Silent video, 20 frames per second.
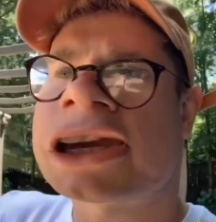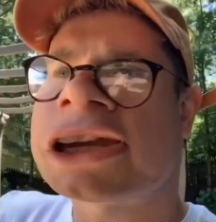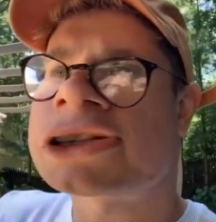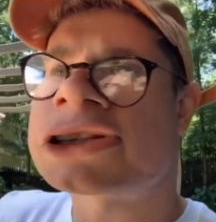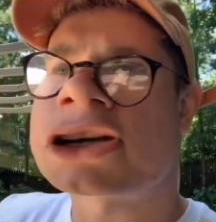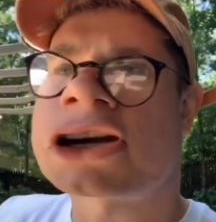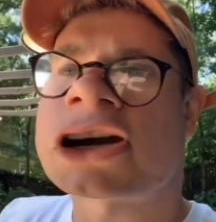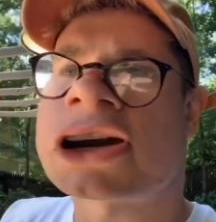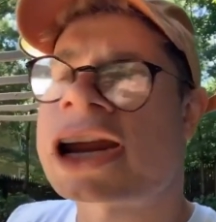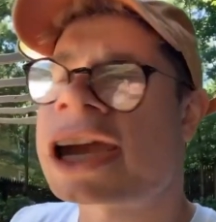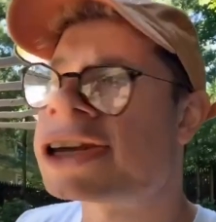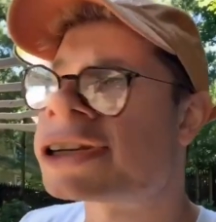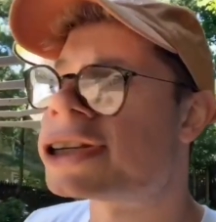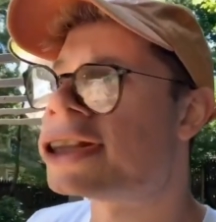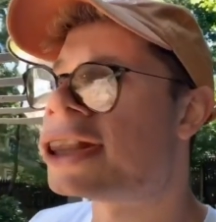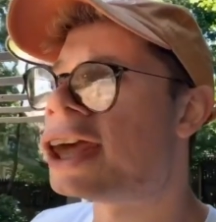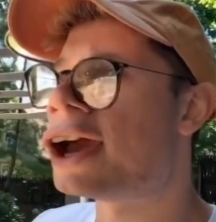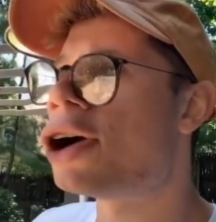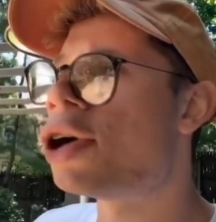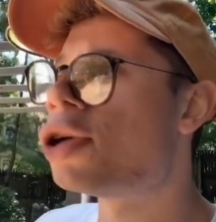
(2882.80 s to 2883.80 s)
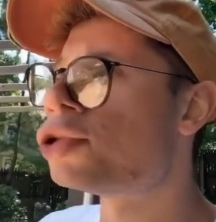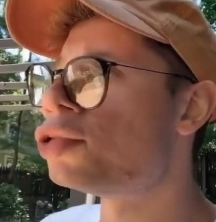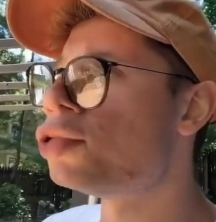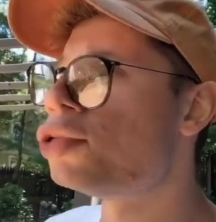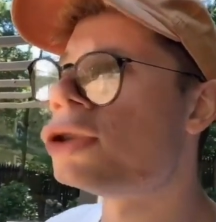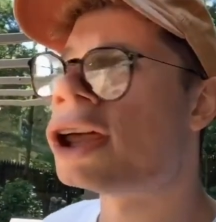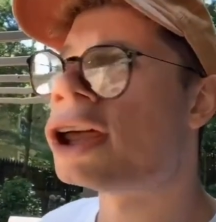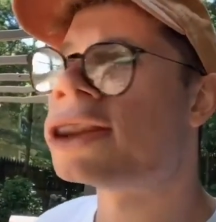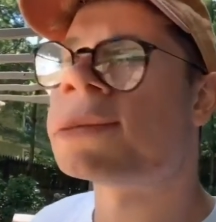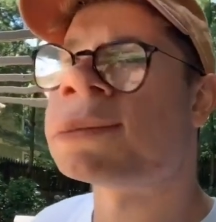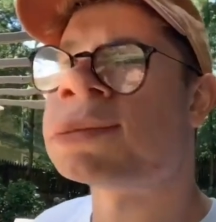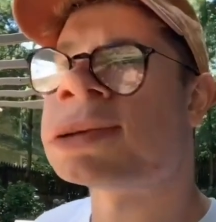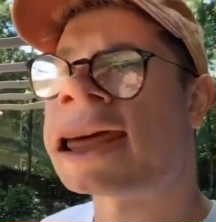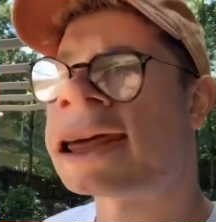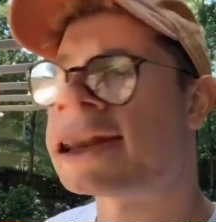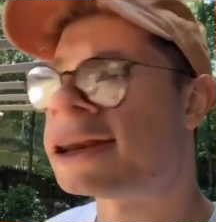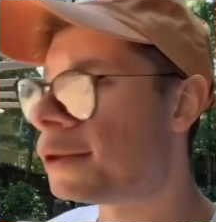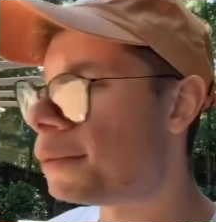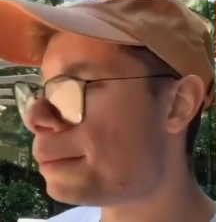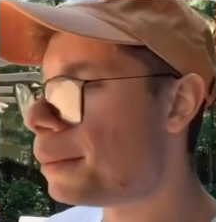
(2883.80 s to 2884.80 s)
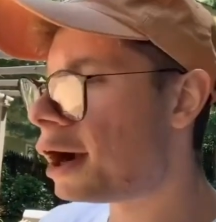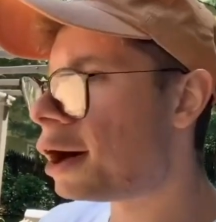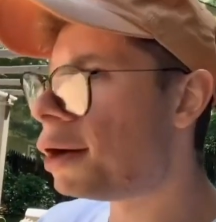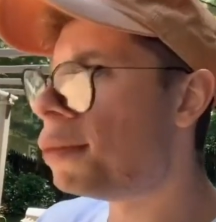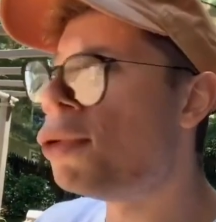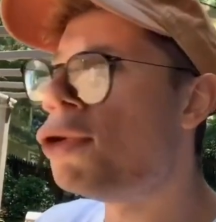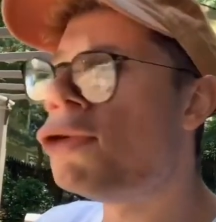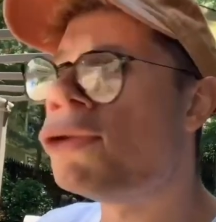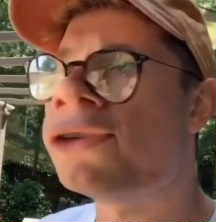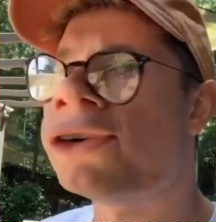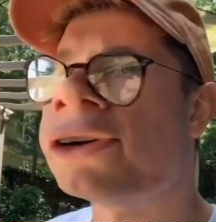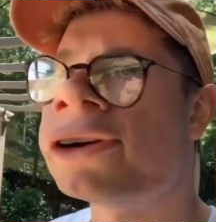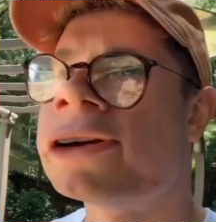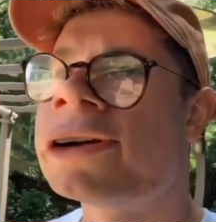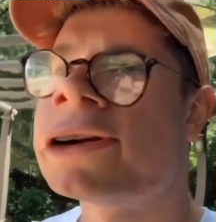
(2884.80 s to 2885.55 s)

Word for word: it's crazy they go to another planet and make a movie.